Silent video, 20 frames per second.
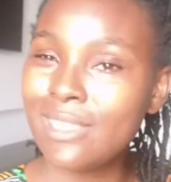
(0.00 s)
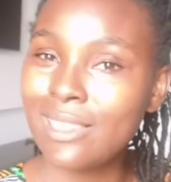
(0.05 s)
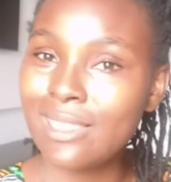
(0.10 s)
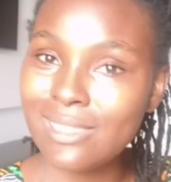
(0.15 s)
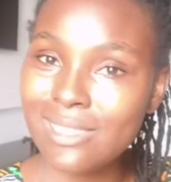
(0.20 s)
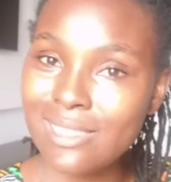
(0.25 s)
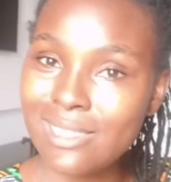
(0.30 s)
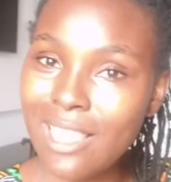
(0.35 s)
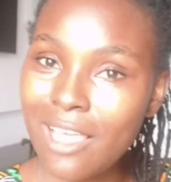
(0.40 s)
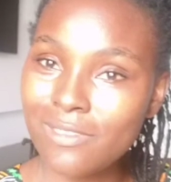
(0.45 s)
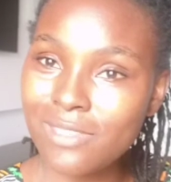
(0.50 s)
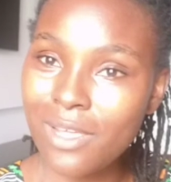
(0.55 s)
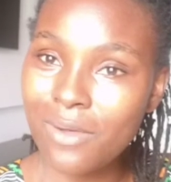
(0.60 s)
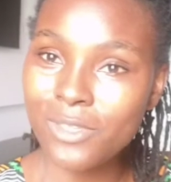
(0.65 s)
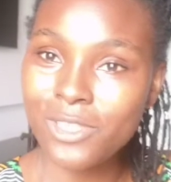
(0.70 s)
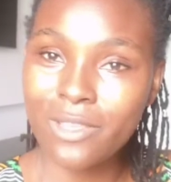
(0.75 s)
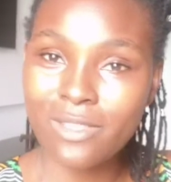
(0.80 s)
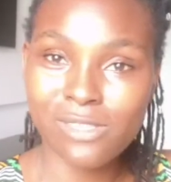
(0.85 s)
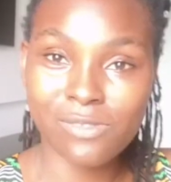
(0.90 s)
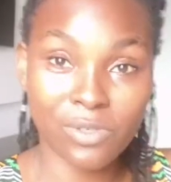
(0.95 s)
This is Lifestyle
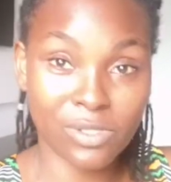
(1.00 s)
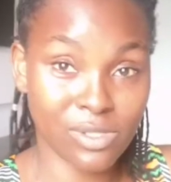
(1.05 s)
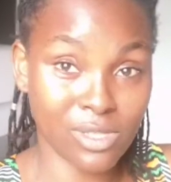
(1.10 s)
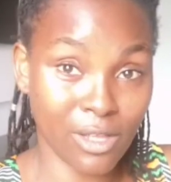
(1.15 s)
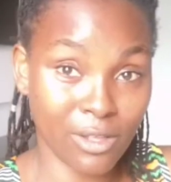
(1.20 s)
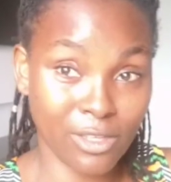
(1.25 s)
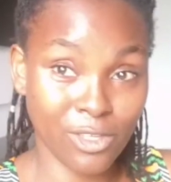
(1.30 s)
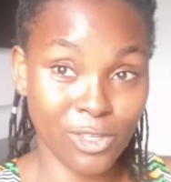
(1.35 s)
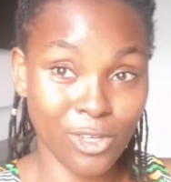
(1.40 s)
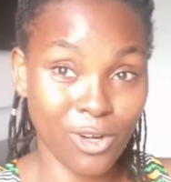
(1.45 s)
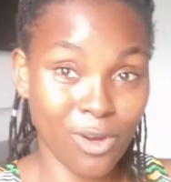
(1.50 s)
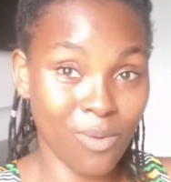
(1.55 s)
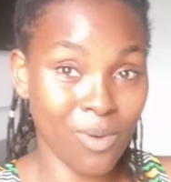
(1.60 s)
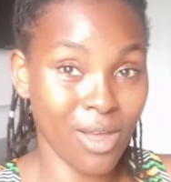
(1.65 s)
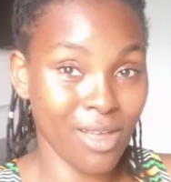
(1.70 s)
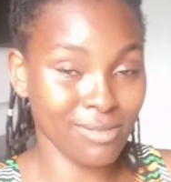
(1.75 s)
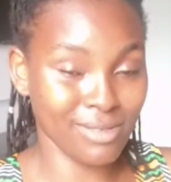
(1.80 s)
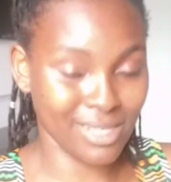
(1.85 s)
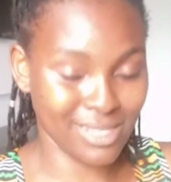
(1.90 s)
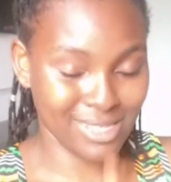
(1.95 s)
with Euniceversatile. And you know
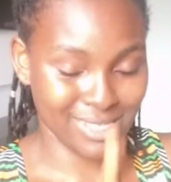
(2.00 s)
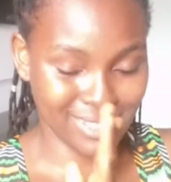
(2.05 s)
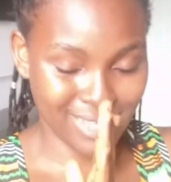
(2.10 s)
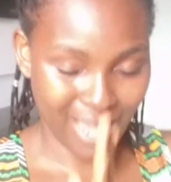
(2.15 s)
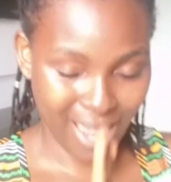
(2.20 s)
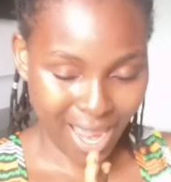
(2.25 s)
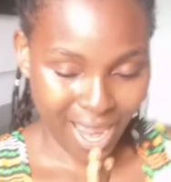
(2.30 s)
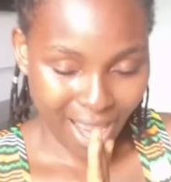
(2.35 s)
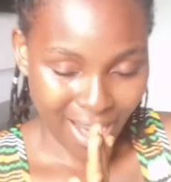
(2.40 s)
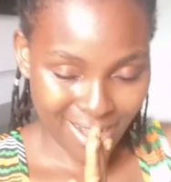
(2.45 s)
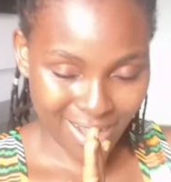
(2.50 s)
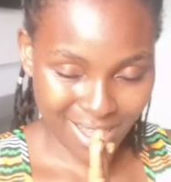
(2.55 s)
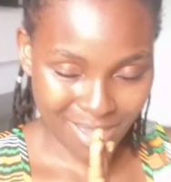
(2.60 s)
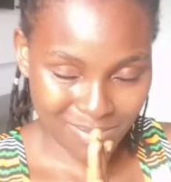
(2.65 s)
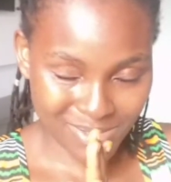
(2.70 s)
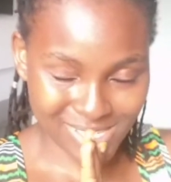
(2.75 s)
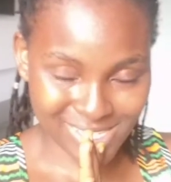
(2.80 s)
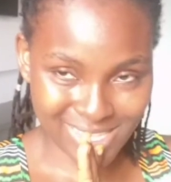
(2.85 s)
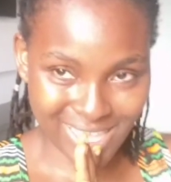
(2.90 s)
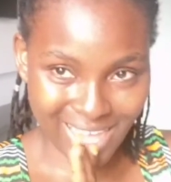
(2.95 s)
what? It is
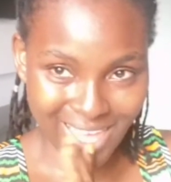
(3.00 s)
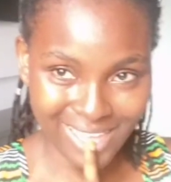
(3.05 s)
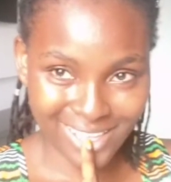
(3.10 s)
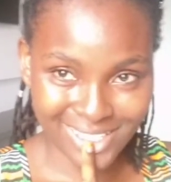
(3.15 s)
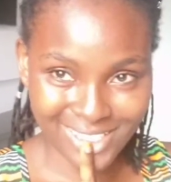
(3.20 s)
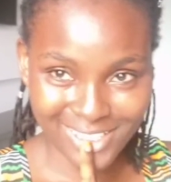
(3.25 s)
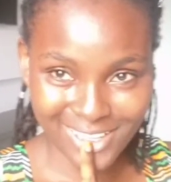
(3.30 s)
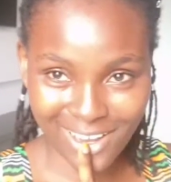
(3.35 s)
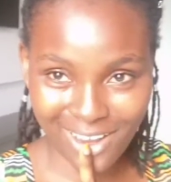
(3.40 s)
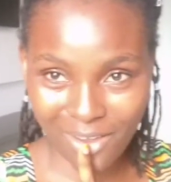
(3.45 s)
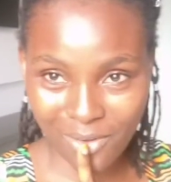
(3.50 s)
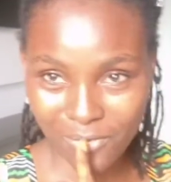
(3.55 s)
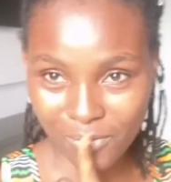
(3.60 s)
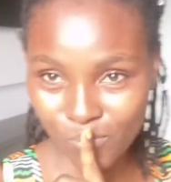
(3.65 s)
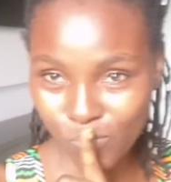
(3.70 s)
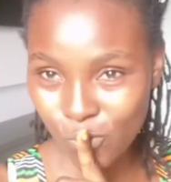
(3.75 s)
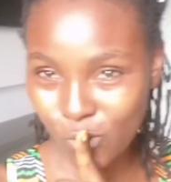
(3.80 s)
namaste, love,